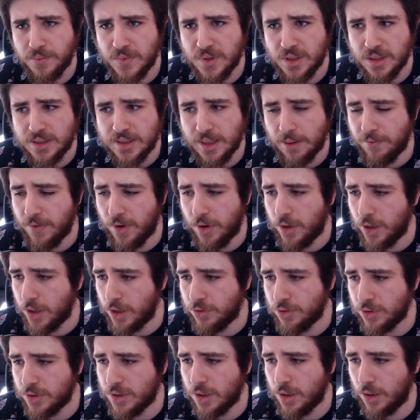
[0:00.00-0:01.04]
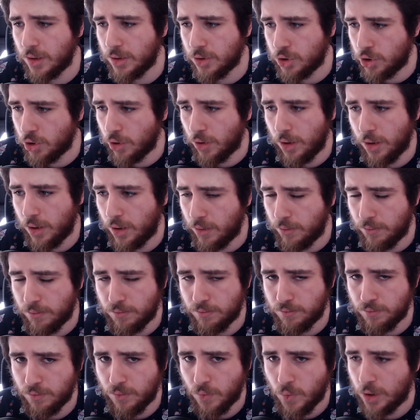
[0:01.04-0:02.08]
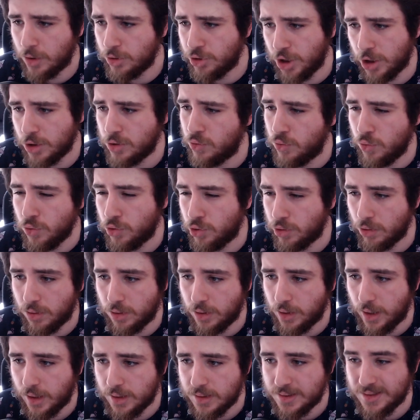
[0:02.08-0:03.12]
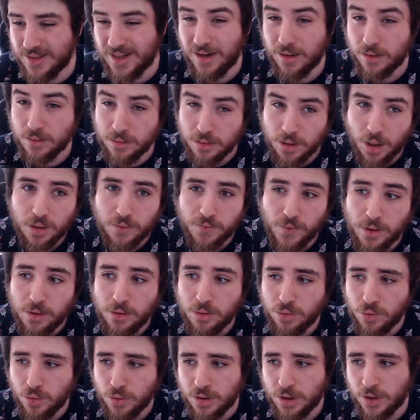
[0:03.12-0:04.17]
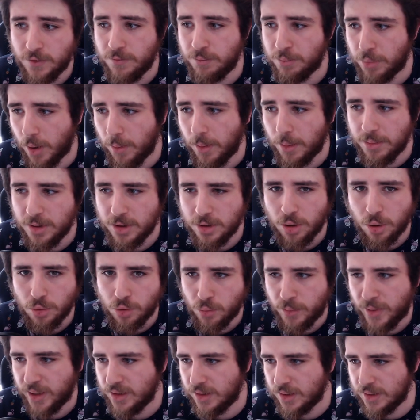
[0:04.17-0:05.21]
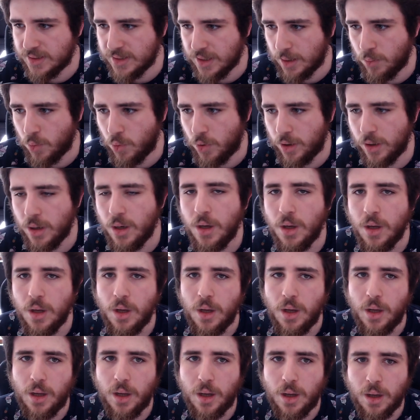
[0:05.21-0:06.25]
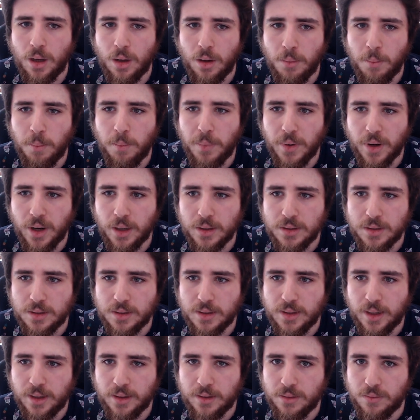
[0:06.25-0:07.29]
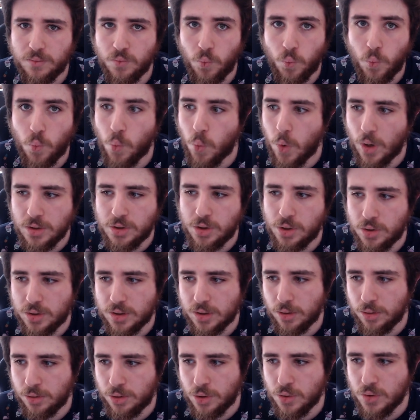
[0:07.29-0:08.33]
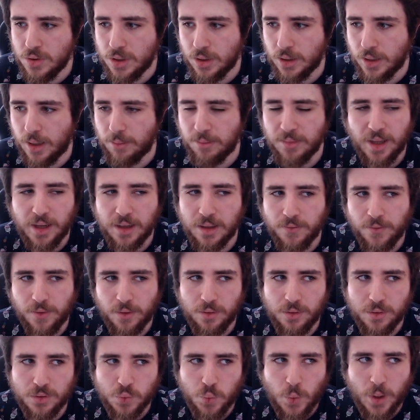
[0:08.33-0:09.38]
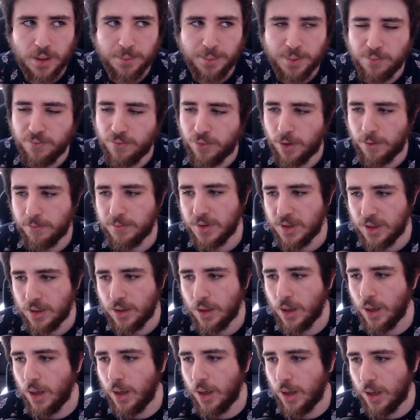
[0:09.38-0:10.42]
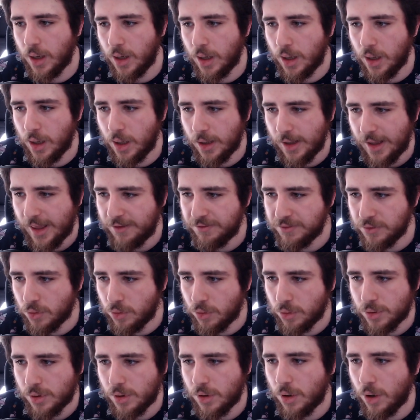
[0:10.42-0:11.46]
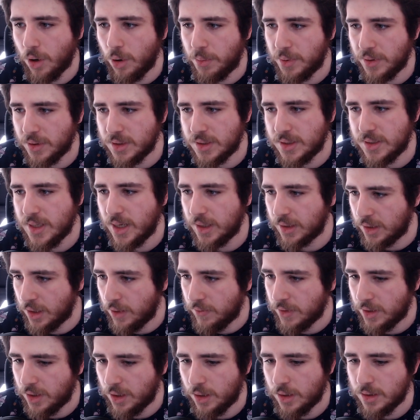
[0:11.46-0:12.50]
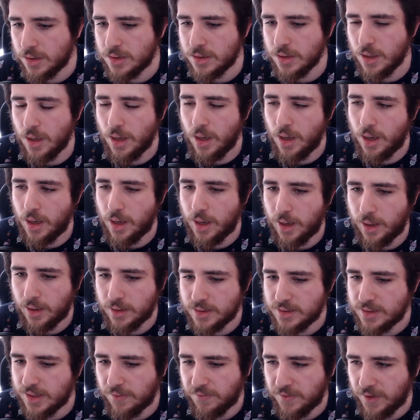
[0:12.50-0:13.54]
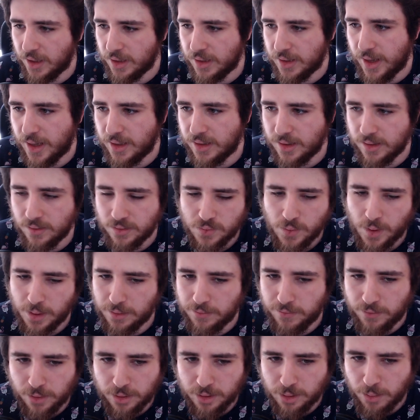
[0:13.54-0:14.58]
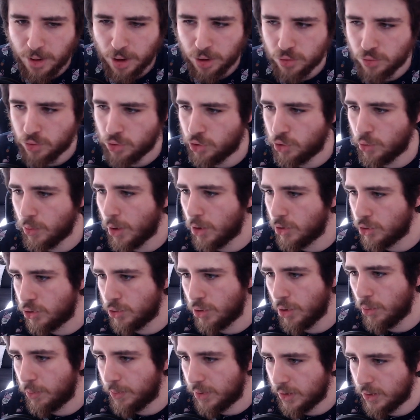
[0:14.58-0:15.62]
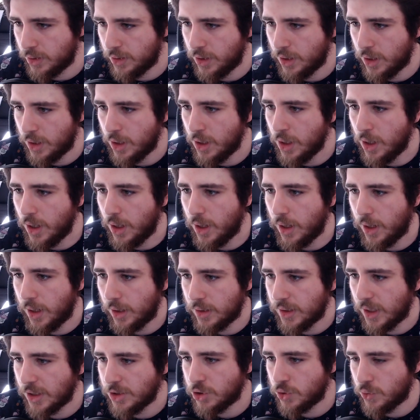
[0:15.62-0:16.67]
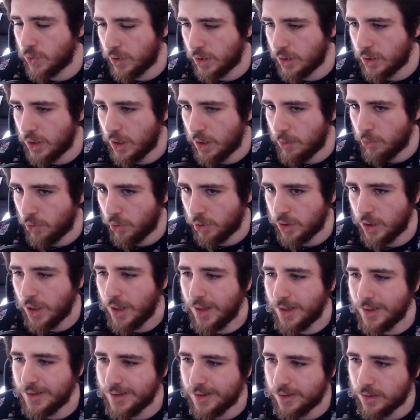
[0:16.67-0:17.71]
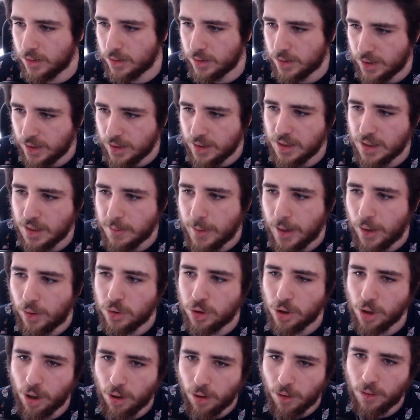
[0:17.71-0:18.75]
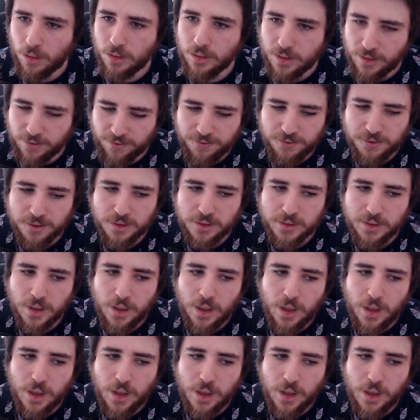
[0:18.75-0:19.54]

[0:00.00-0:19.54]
some very interesting gesture shortcuts that are not very intuitive, probably documented somewhere. But that once you start using them, like swiping from the left corner opens the activities and stuff like that, swiping from the bottom should open the touchscreen keyboard. They're thinking about all different